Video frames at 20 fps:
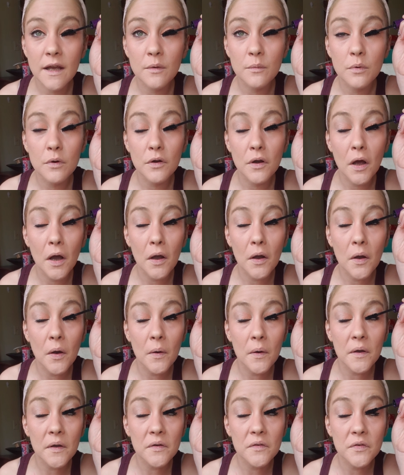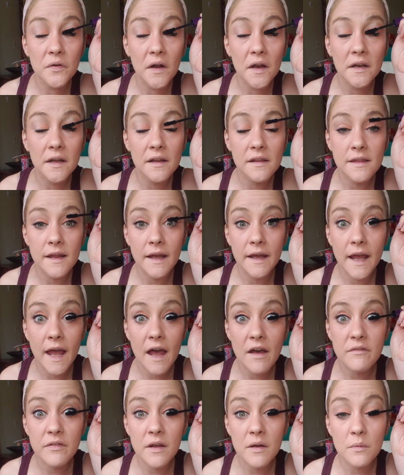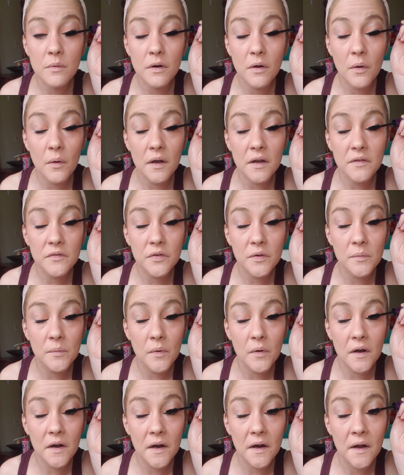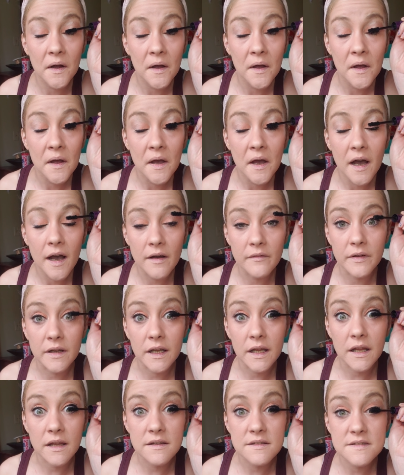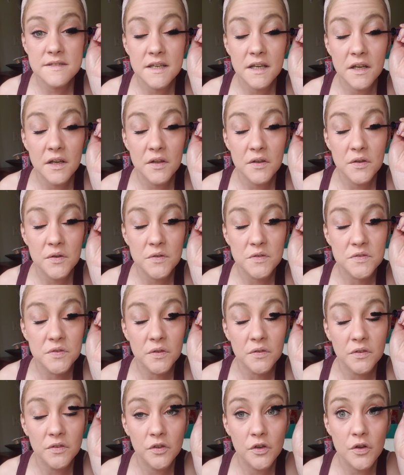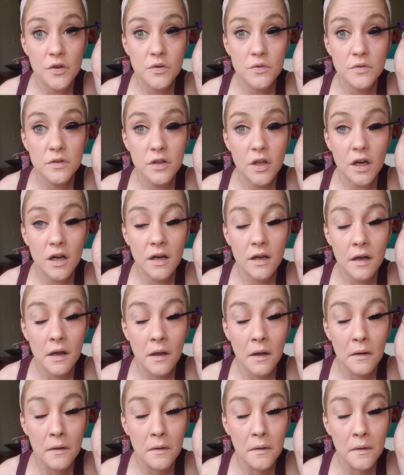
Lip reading: We're not going for anything heavy. We're going for more of an easy, neutral nude look.